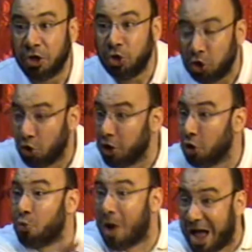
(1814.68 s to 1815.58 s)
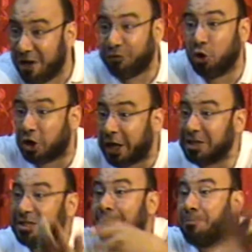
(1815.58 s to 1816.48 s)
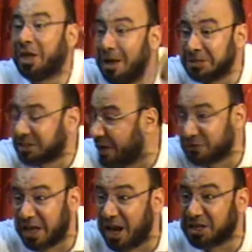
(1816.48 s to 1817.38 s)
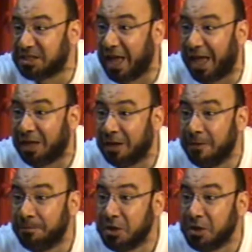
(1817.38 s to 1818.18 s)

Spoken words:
You, your wife, your kids have become slaves the next day.